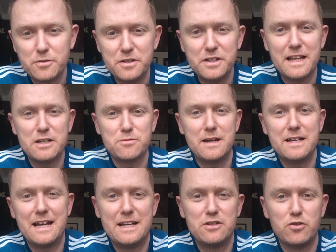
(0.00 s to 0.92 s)
So that's why
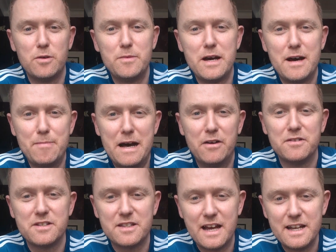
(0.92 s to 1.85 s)
it's all about a
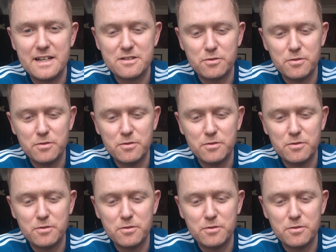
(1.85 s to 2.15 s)
balanced diet.